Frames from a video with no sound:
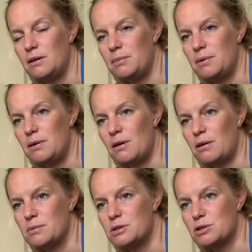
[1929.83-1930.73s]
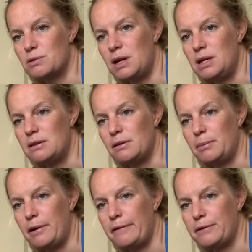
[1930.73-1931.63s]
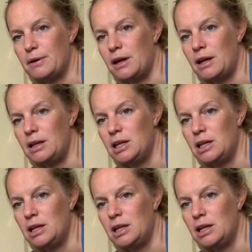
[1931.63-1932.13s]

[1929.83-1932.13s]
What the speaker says: The arms straight above your head